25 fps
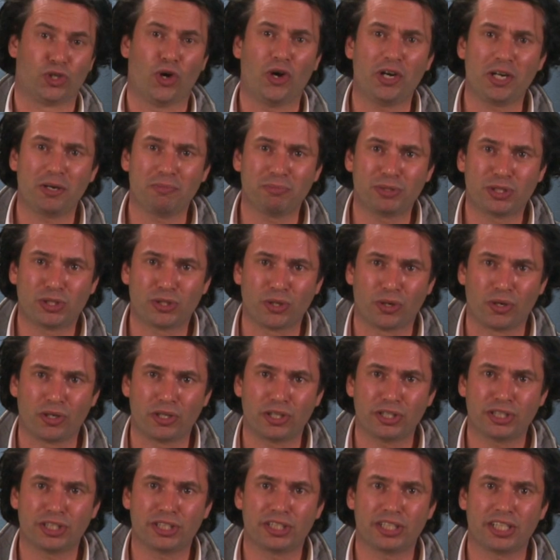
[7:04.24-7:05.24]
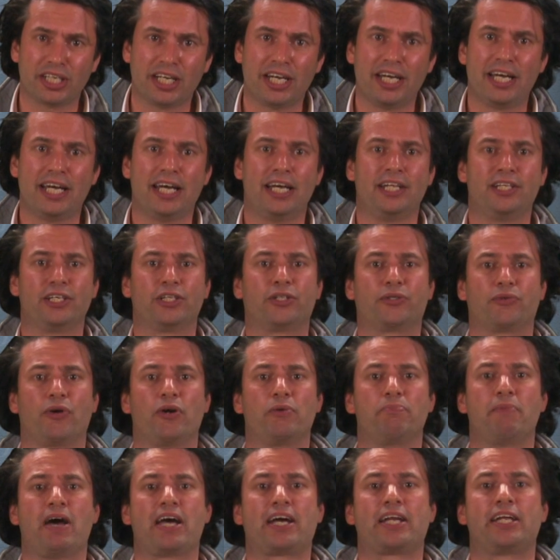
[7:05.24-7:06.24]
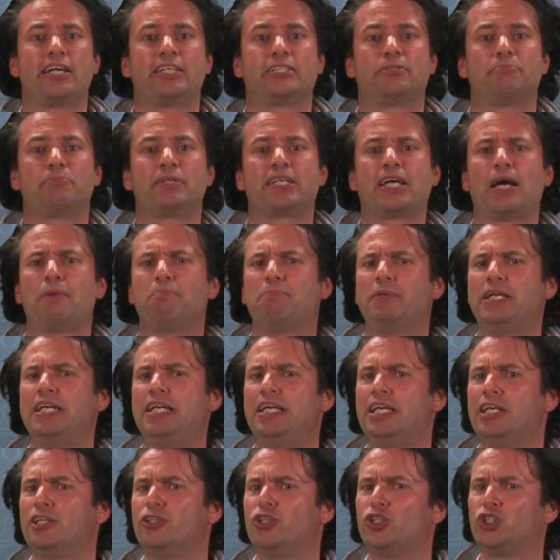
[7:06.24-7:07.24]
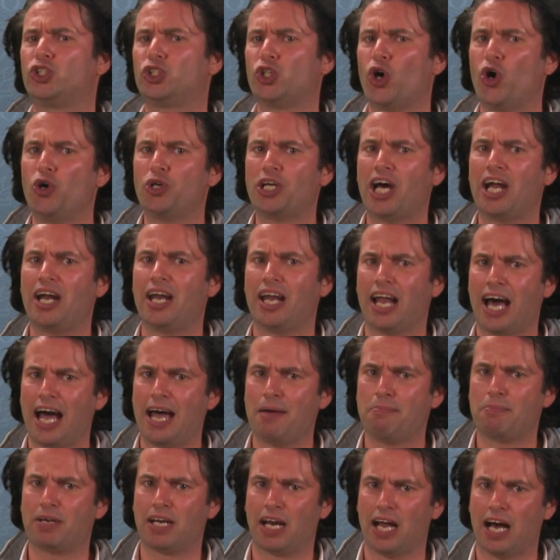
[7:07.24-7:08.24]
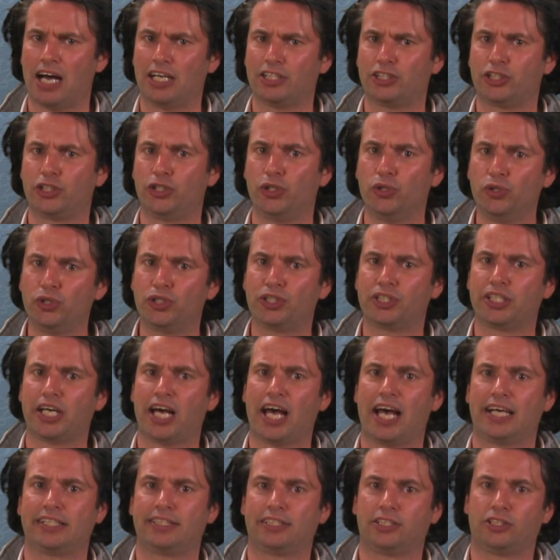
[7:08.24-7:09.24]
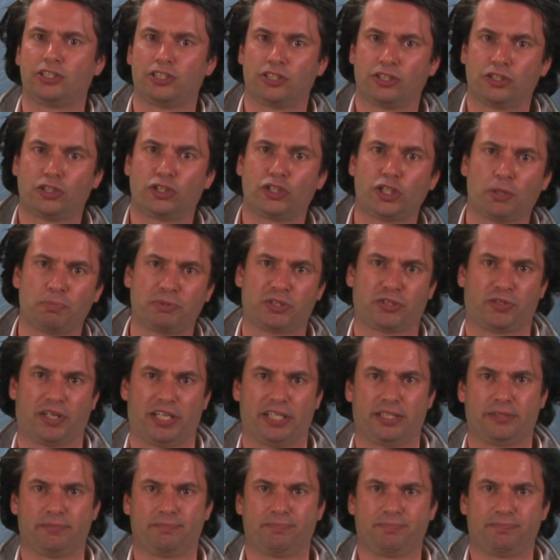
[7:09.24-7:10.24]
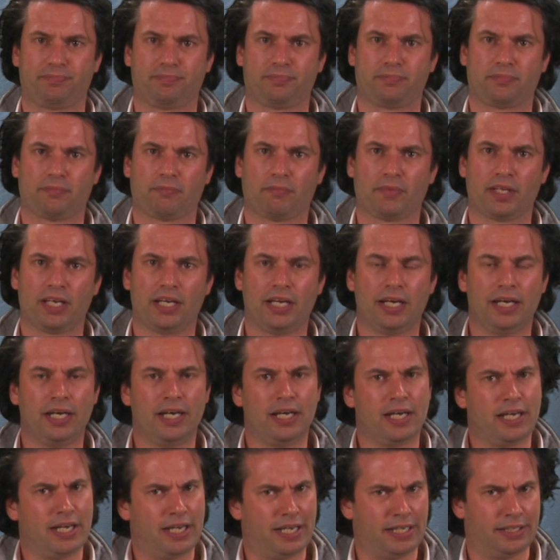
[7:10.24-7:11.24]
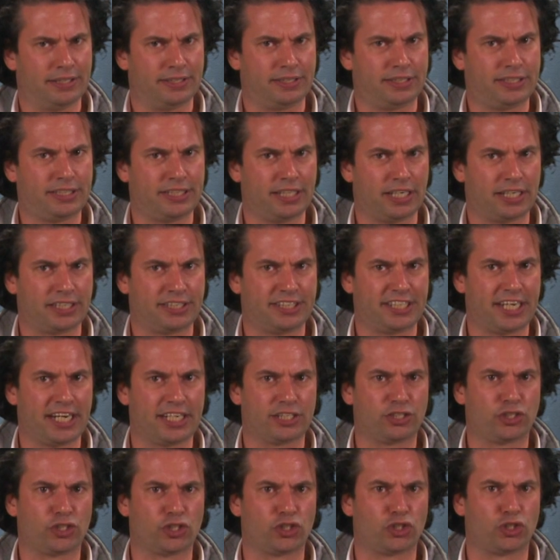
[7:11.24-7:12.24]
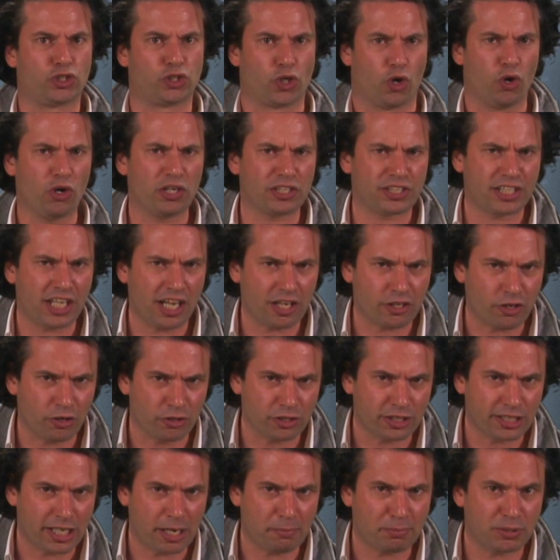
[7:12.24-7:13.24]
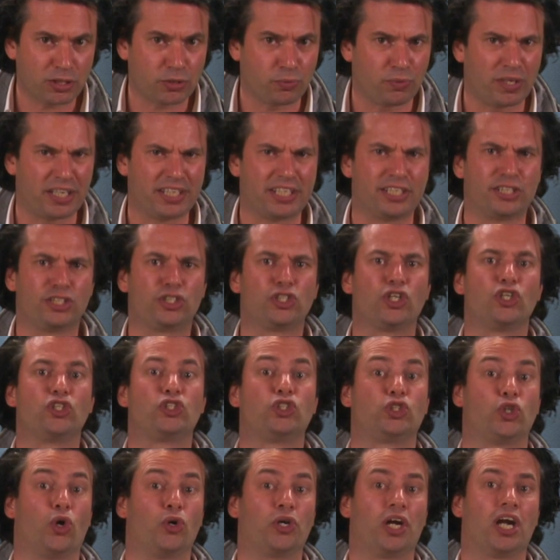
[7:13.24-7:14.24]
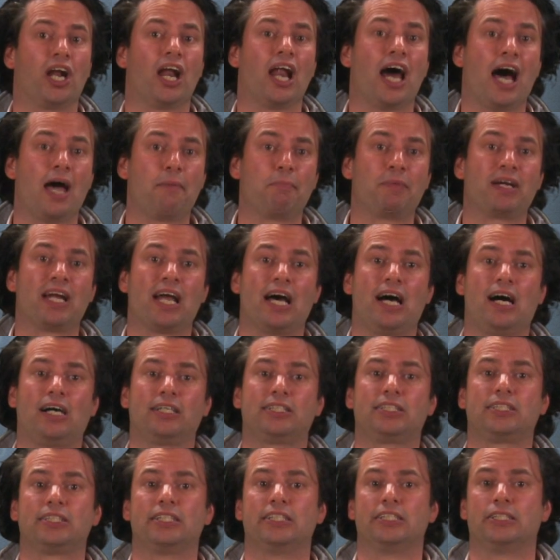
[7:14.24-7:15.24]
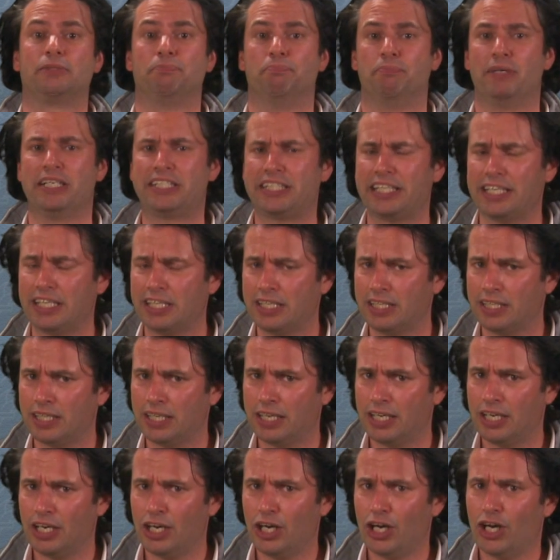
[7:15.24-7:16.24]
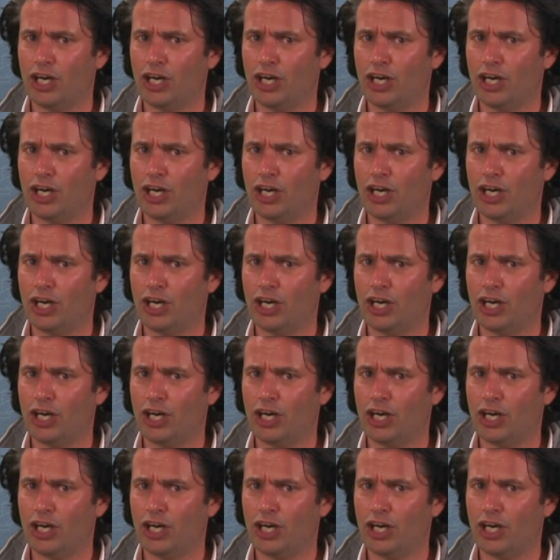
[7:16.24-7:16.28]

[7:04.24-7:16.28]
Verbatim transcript: sodium source in the growth mechanism can be the soda lime glass used as substrate. In CIGS solar cell concepts, where this soda lime glass is missing,